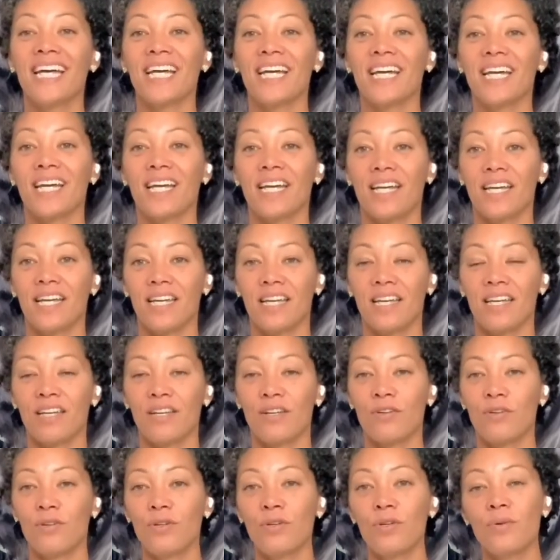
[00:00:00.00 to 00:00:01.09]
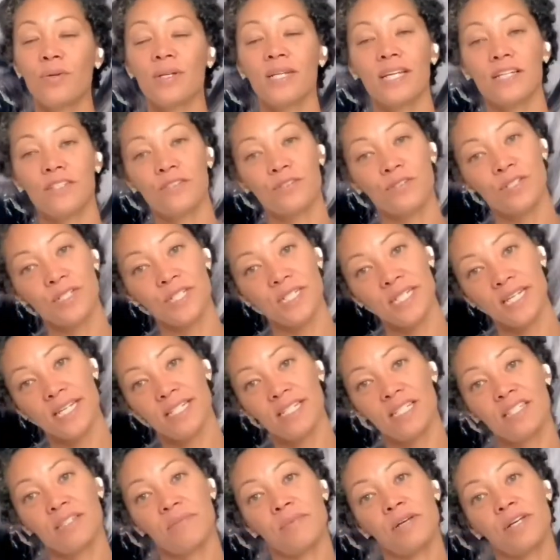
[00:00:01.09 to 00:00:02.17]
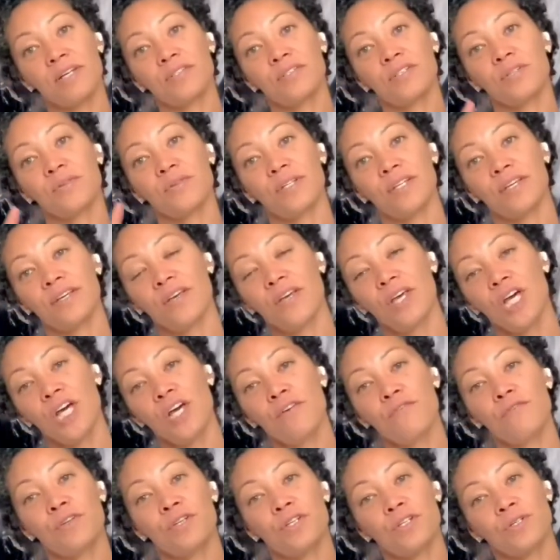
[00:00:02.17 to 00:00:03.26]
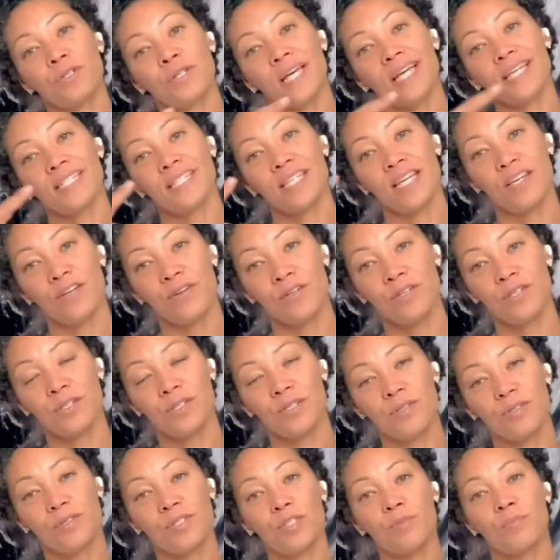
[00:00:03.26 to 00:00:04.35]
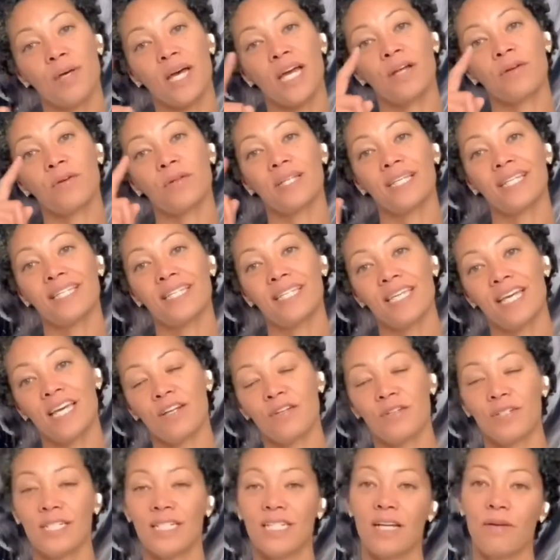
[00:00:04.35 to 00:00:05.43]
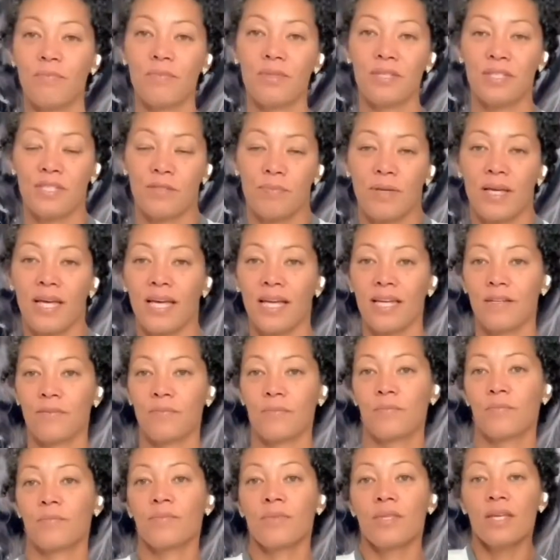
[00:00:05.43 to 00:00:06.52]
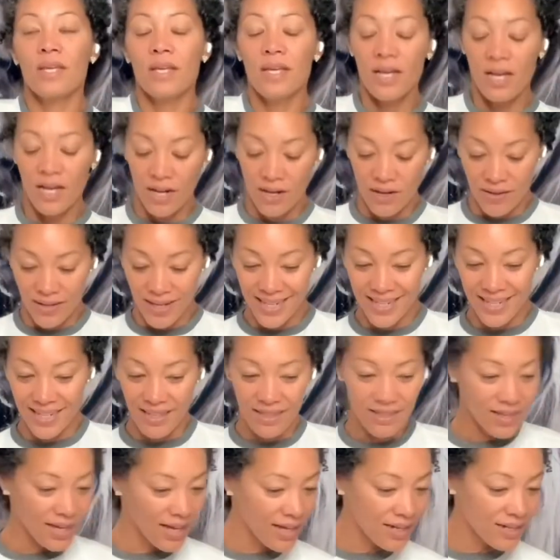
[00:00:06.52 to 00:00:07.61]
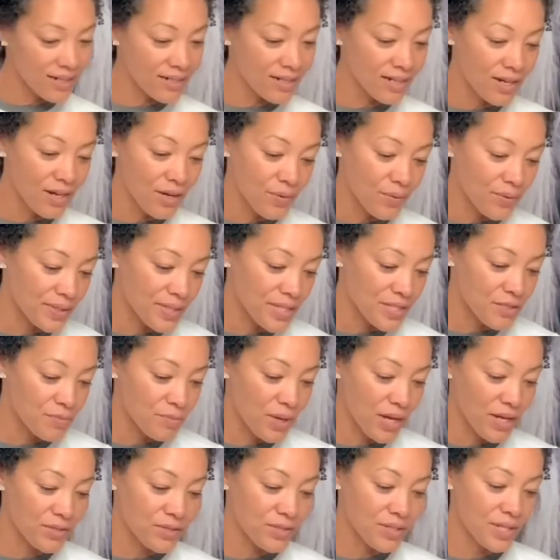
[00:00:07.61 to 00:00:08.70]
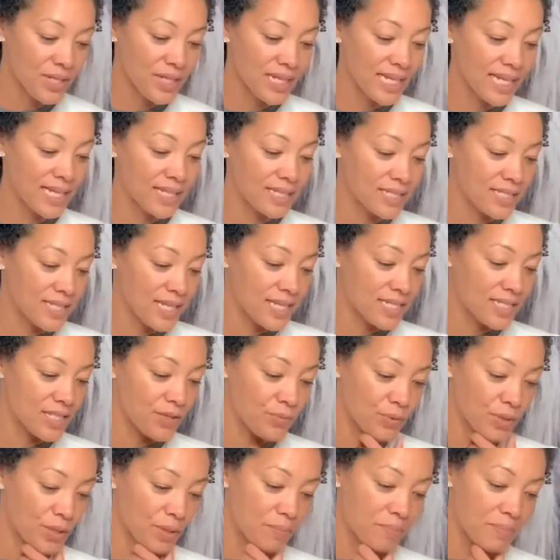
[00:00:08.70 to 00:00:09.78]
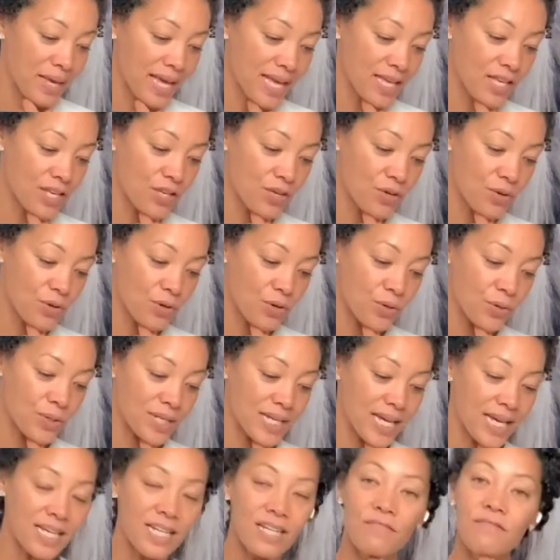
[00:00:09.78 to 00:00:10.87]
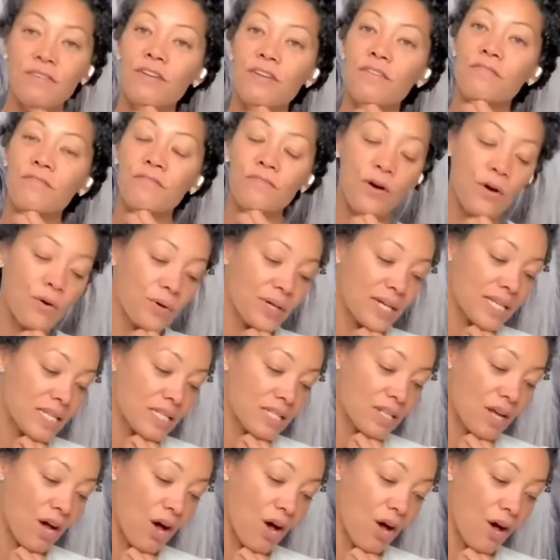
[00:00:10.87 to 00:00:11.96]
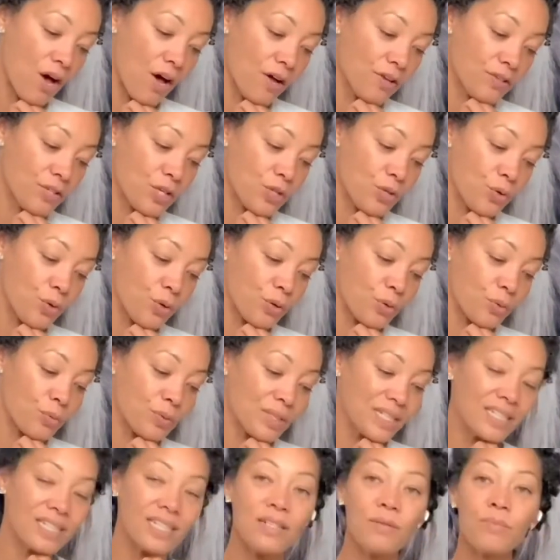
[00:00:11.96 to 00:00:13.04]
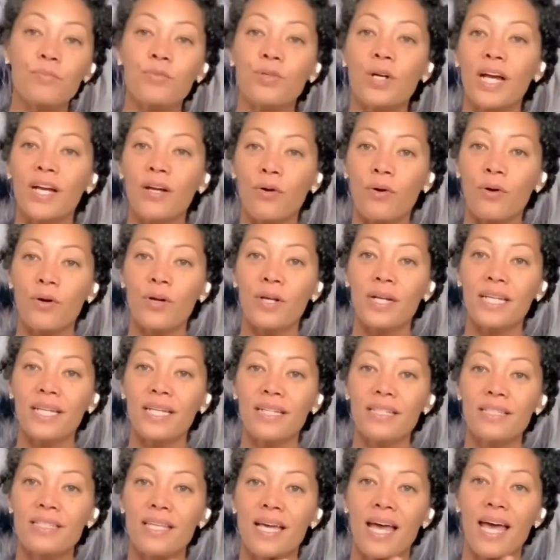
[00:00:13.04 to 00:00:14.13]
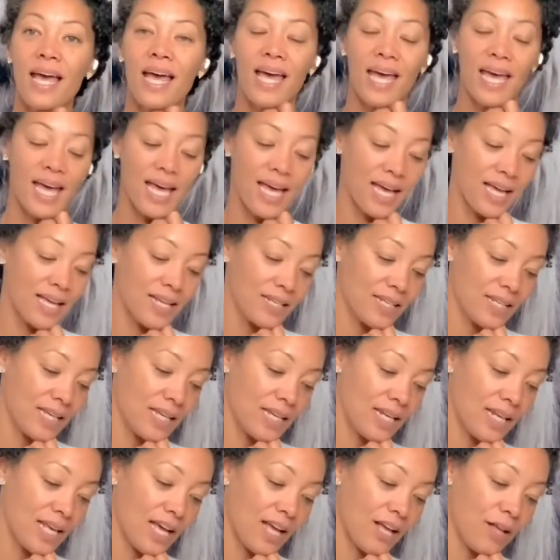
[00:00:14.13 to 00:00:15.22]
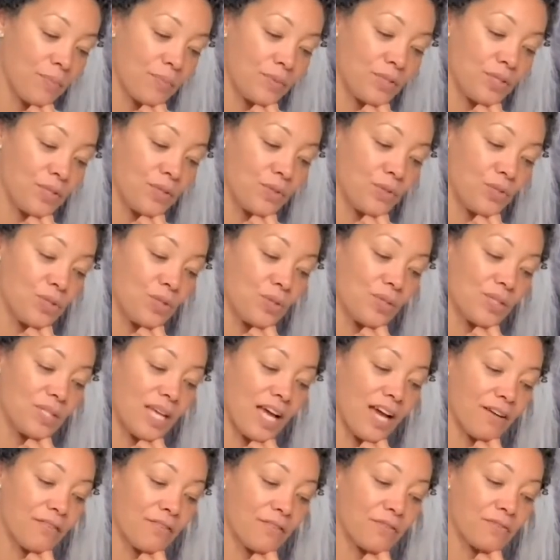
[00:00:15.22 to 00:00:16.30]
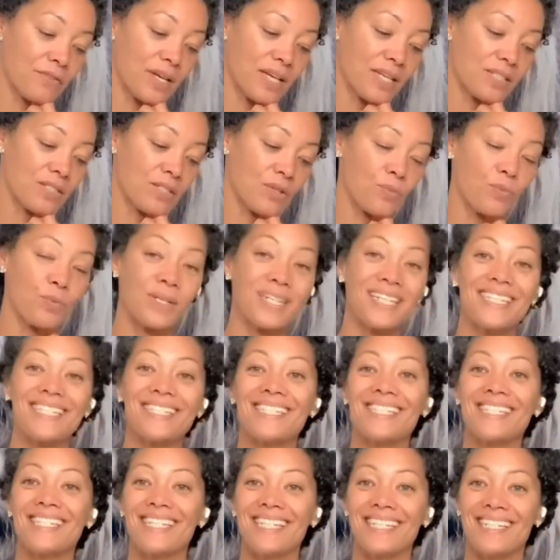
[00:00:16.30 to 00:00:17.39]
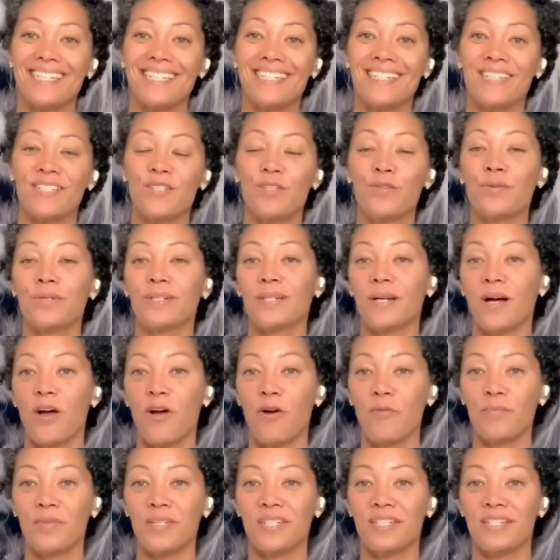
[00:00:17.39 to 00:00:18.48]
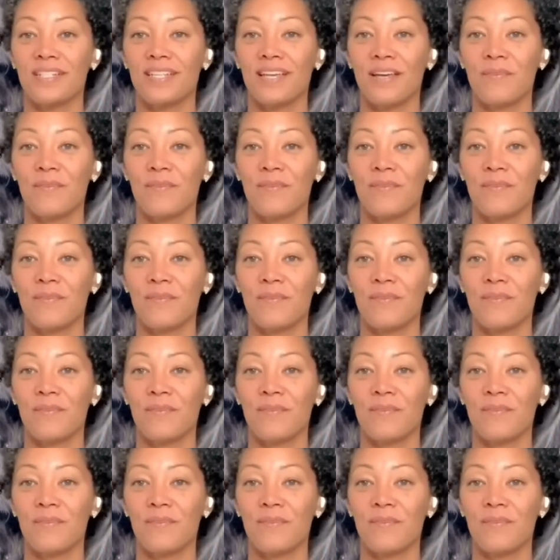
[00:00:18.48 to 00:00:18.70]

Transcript: He Guru. And as you're chanting the mantra, you want to visualize that you're spiraling the energy up the spine. All right, again, this mantra, it says it will make you creative and focused on your real priorities, and it helps you to sacrifice what is needed to accomplish them.